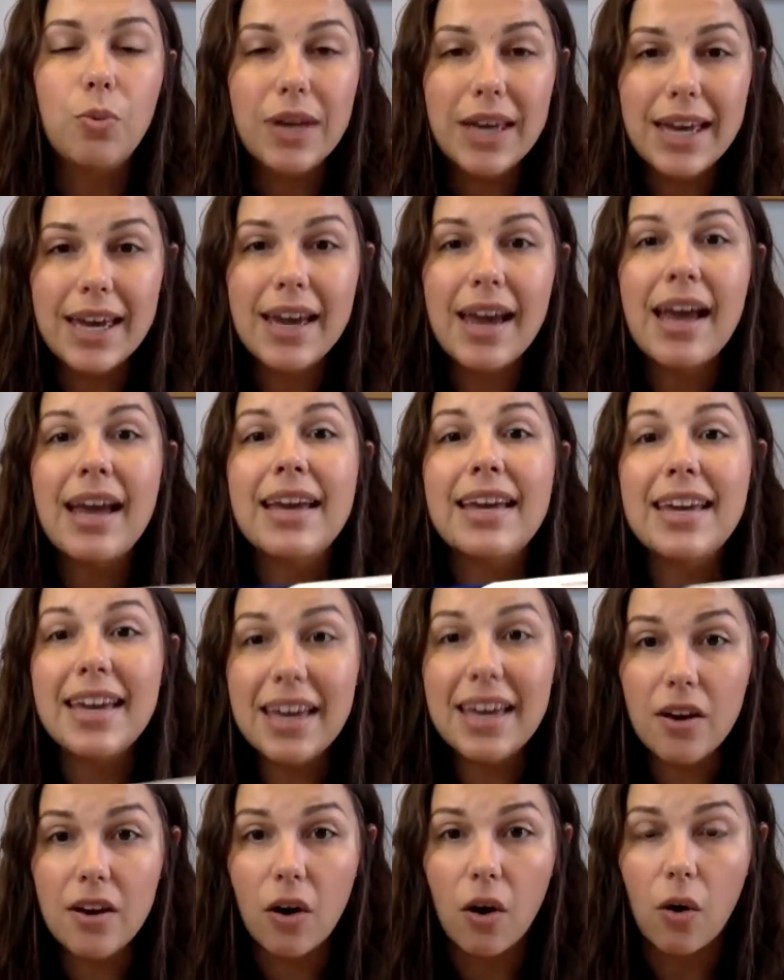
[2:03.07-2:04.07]
we
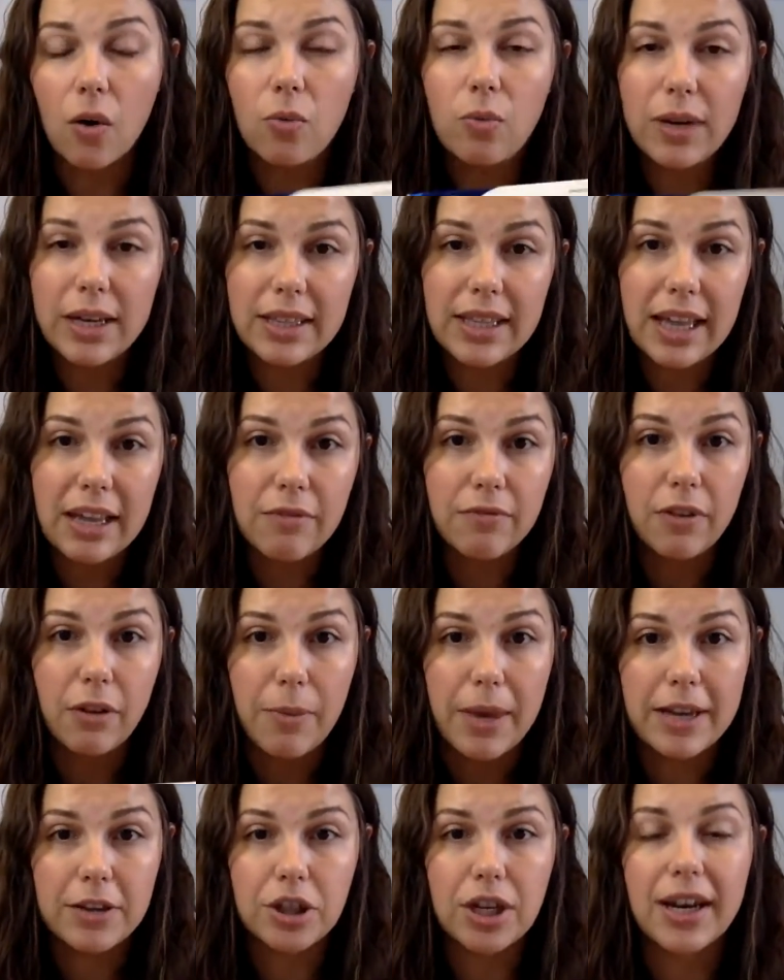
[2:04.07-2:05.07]
heal with
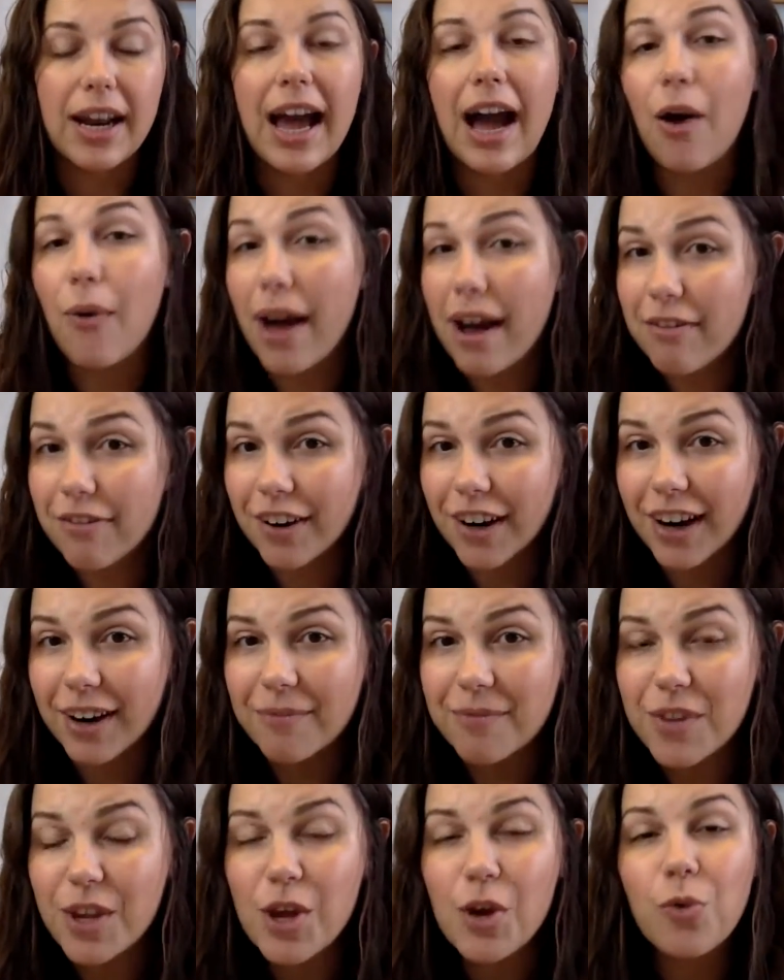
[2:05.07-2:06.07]
inflammation. However,
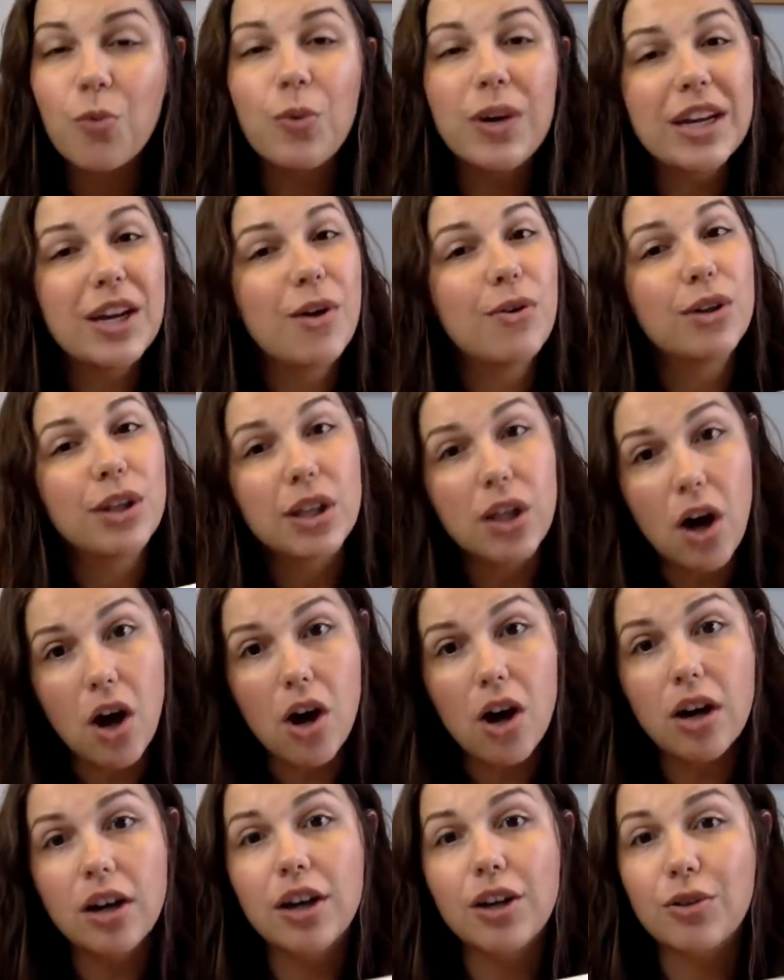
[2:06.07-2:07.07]
we know
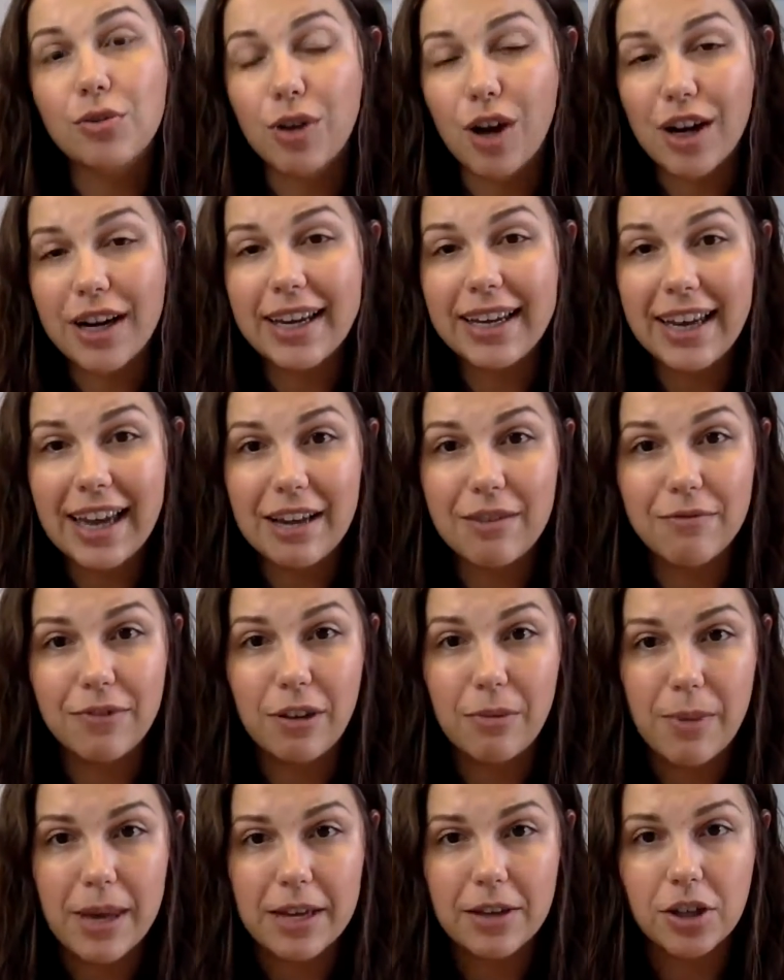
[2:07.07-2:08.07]
long chronic
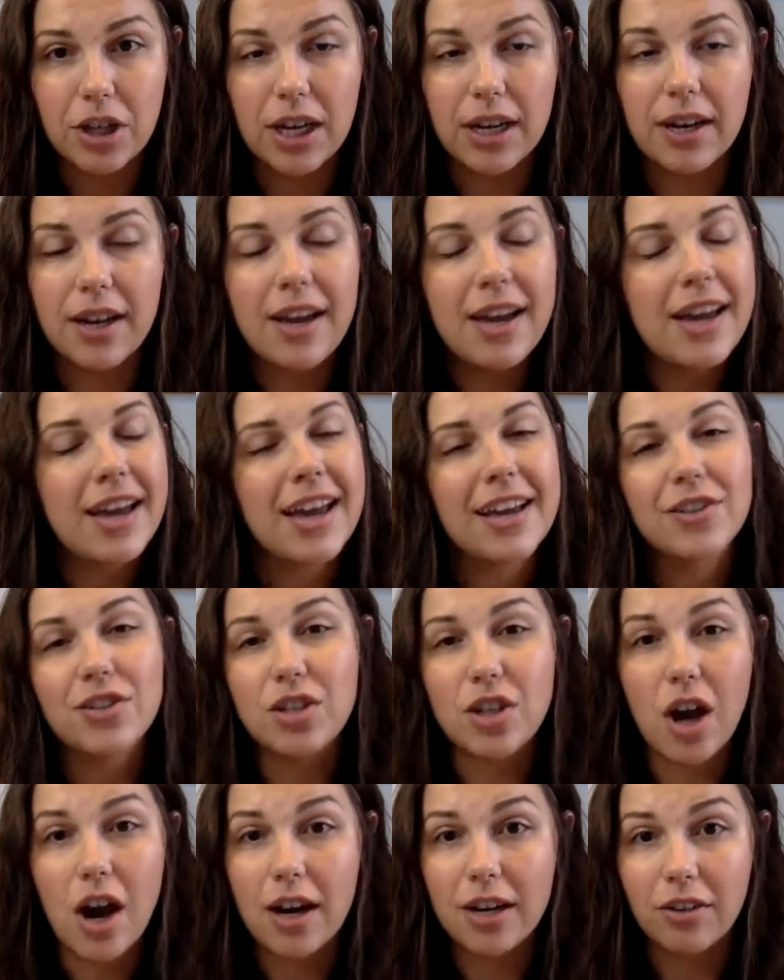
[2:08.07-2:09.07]
inflammation is
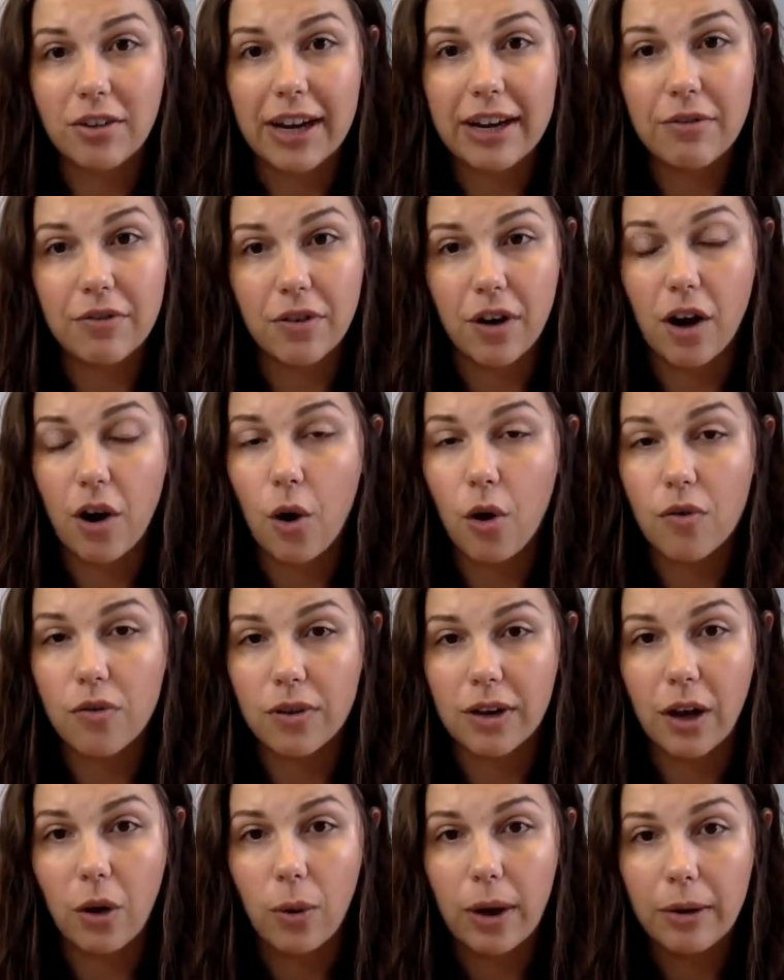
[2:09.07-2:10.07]
not great for our
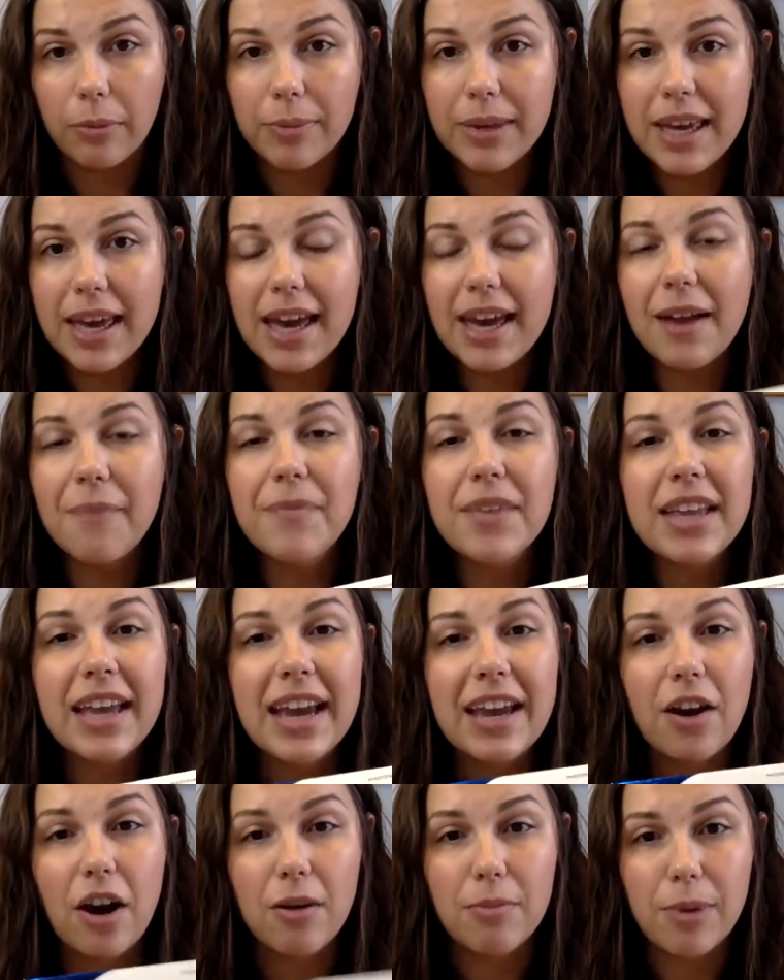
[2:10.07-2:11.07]
overall well-being
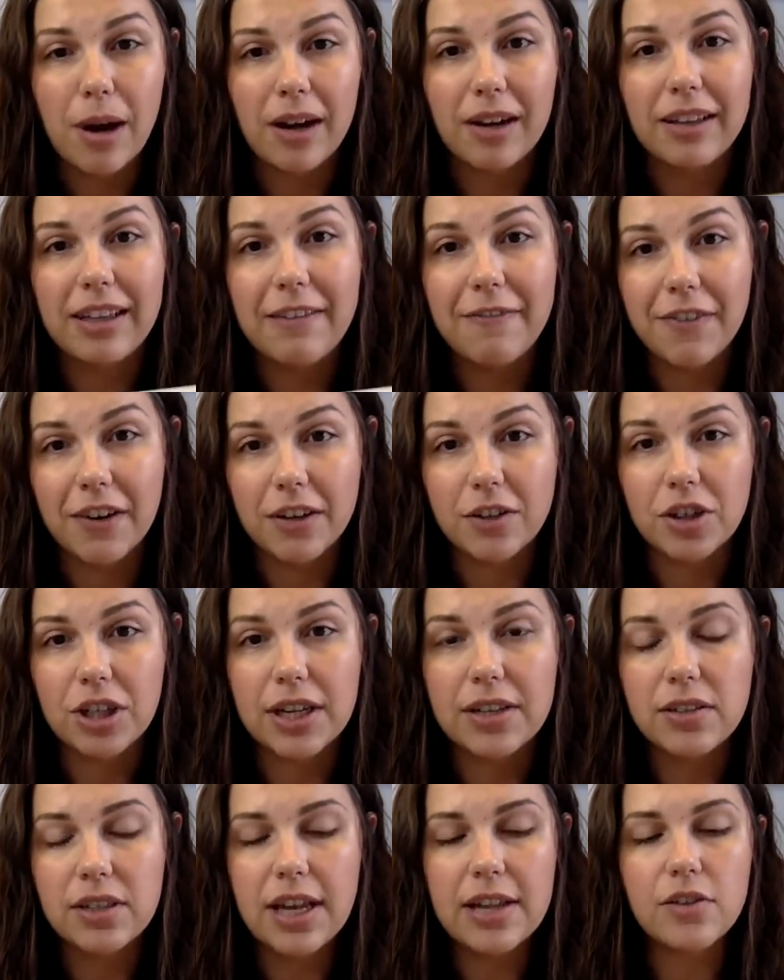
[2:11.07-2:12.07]
and our bodily
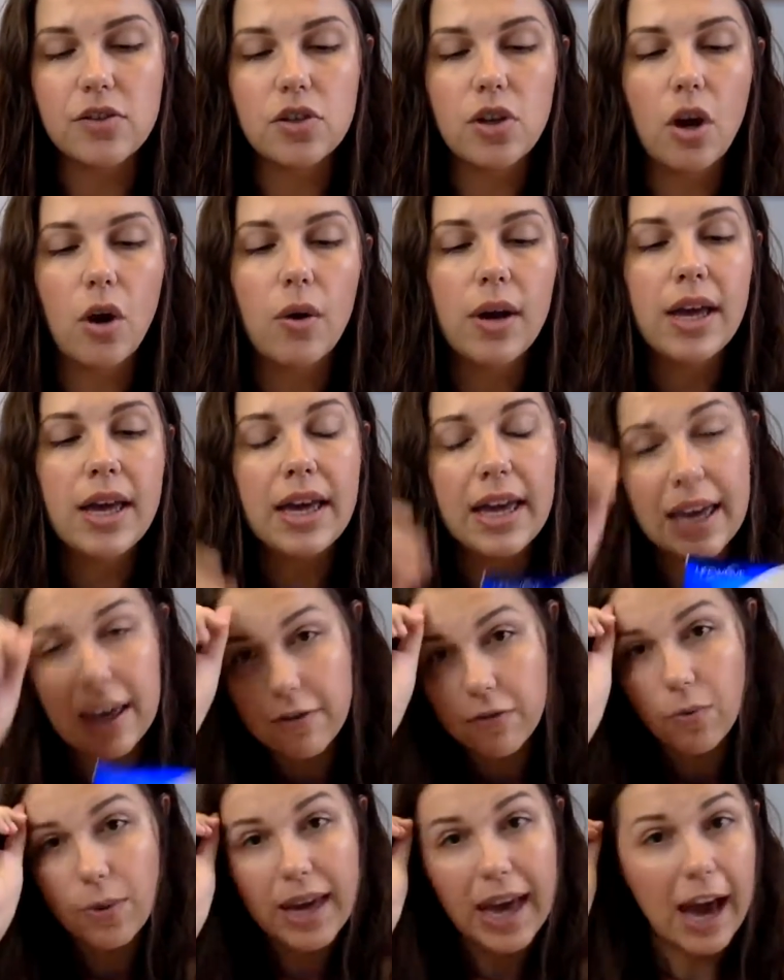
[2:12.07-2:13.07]
functions. And so
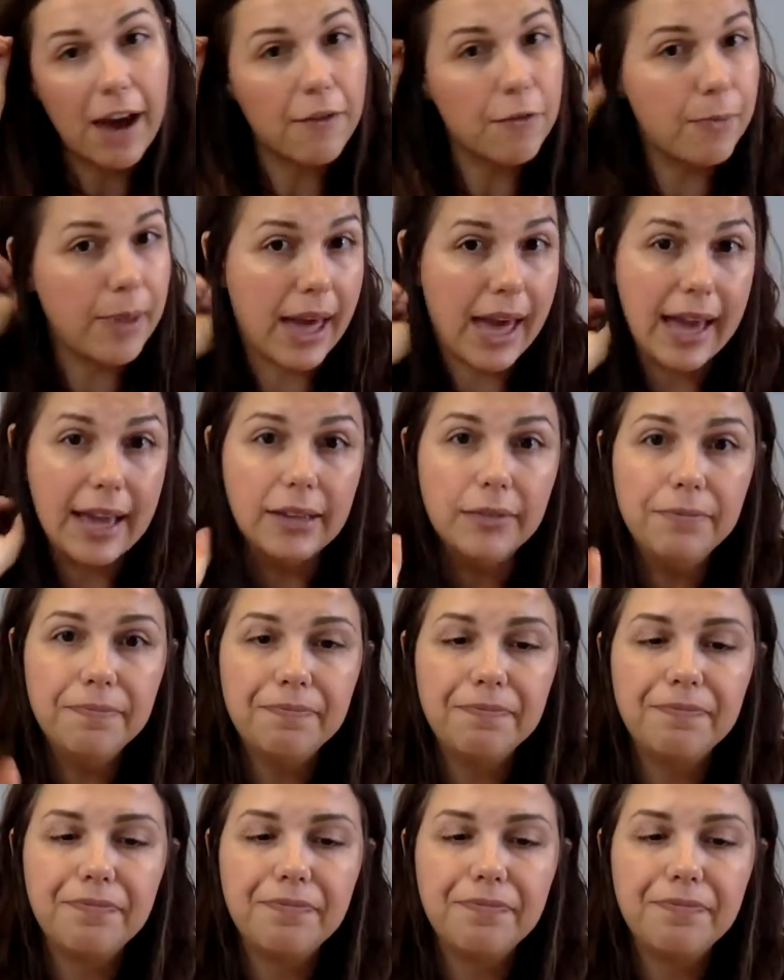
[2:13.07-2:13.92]
if we have pain,